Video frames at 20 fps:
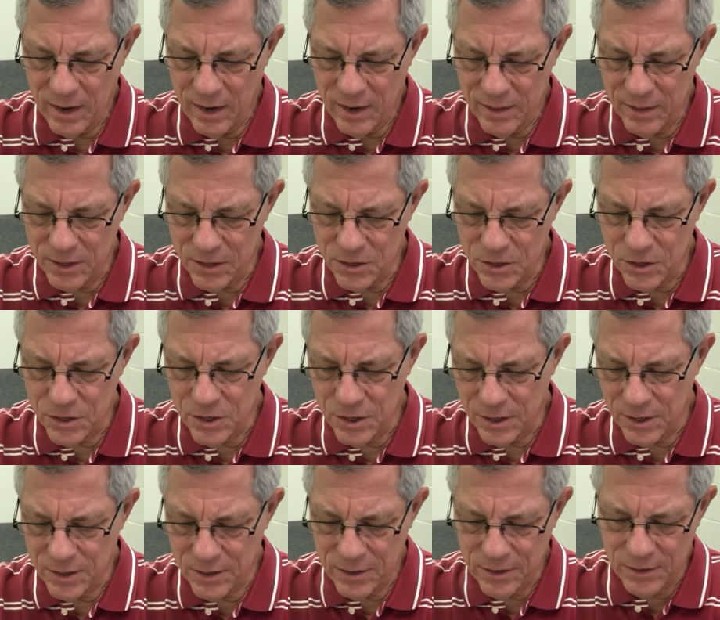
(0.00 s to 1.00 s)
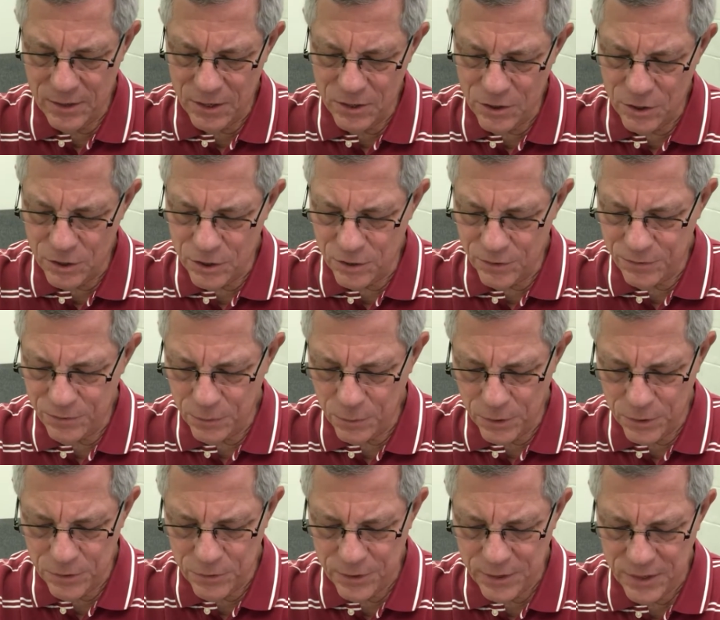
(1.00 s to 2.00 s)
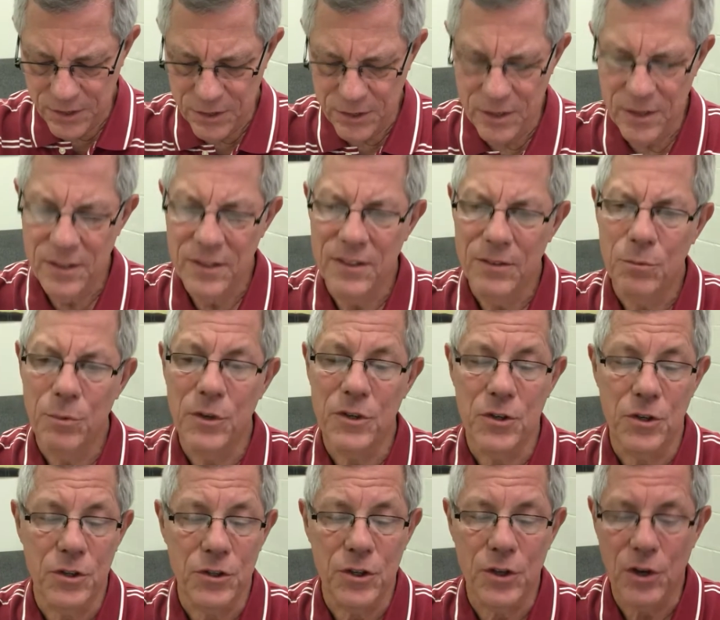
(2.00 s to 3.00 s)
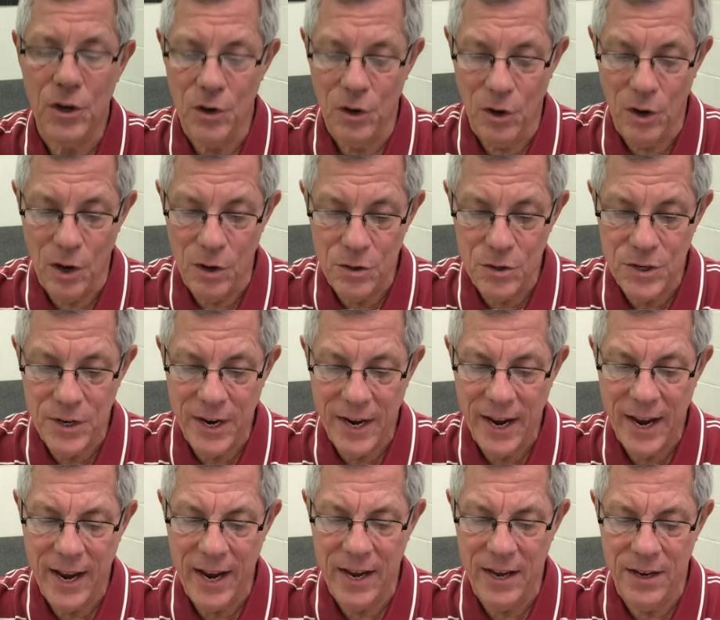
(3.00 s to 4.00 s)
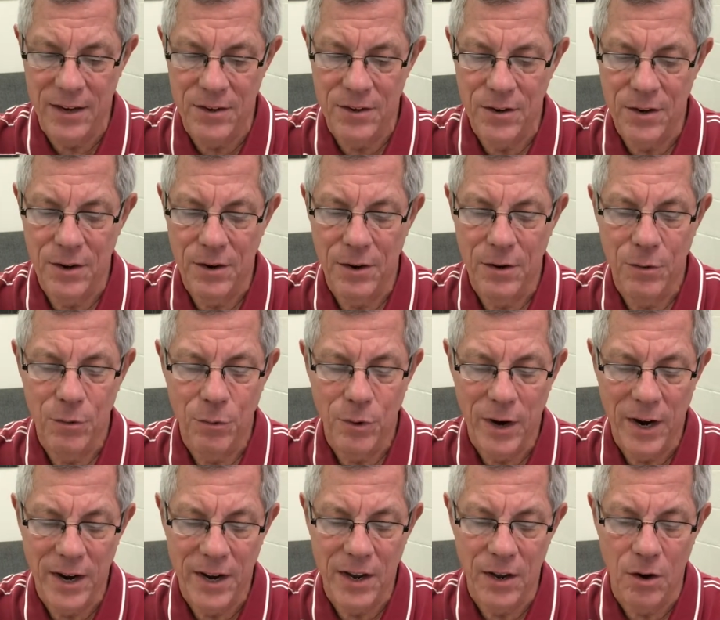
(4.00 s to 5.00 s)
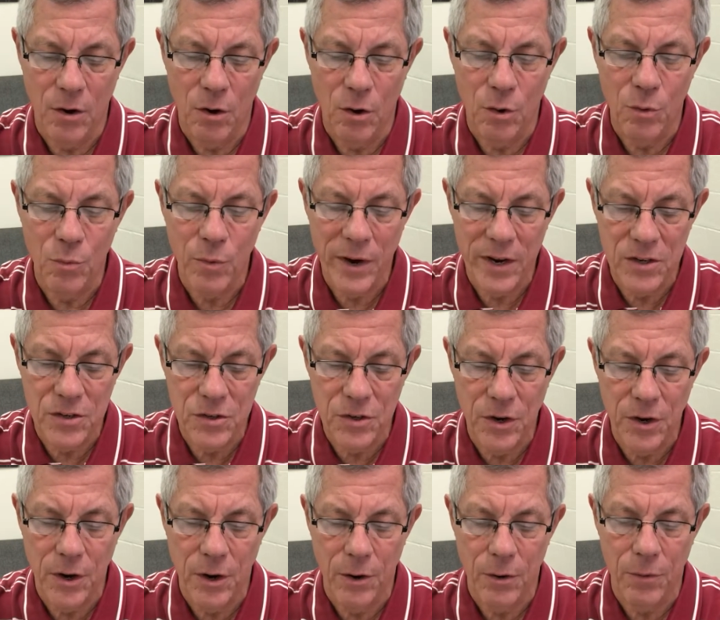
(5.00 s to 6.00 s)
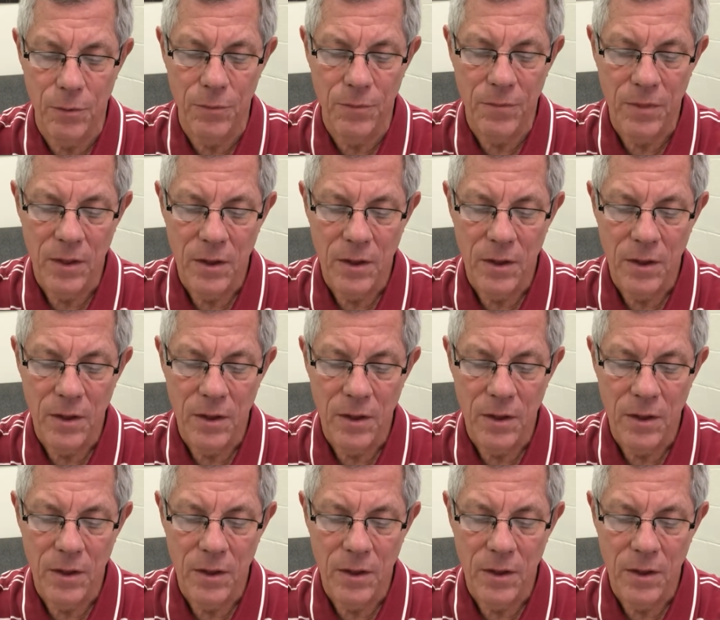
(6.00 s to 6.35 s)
This is a, this is a fortress which is close at hand where I can always go.